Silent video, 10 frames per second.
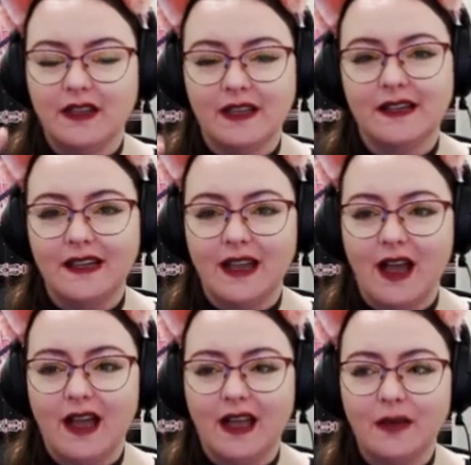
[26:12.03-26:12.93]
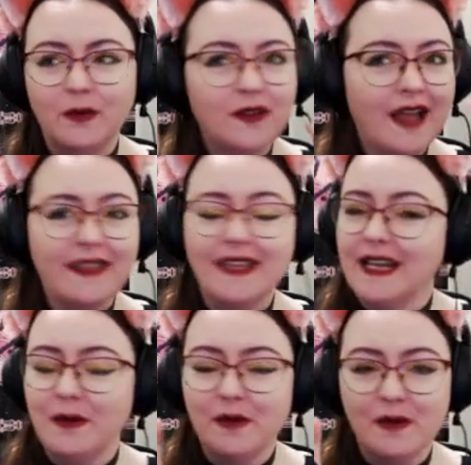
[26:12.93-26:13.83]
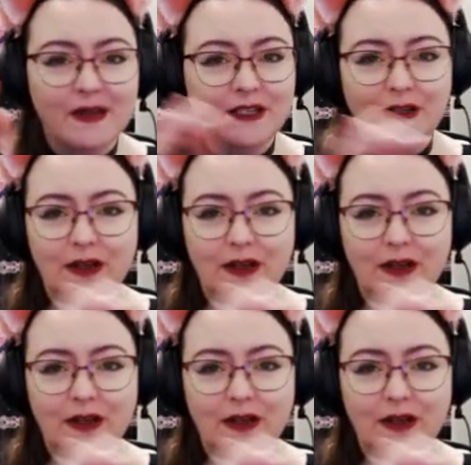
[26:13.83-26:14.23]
that it will either get implemented